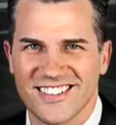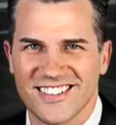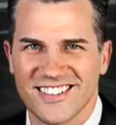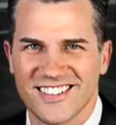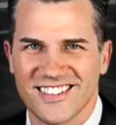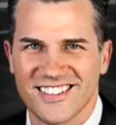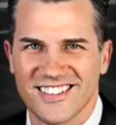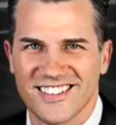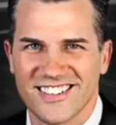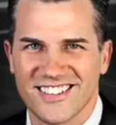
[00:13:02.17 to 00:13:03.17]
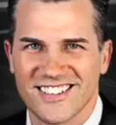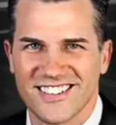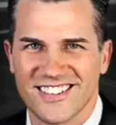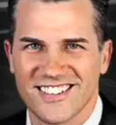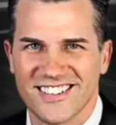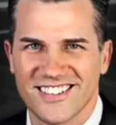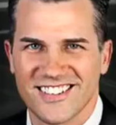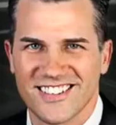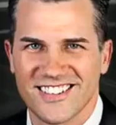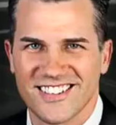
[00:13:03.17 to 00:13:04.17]

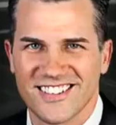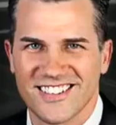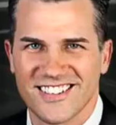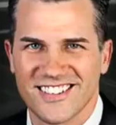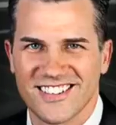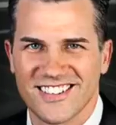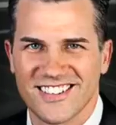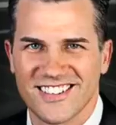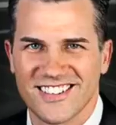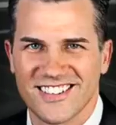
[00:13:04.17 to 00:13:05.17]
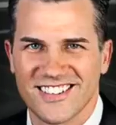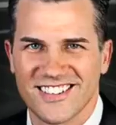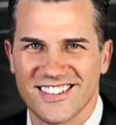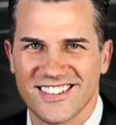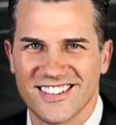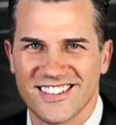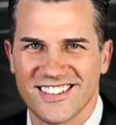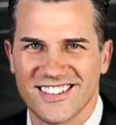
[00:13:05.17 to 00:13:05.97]
[no speech]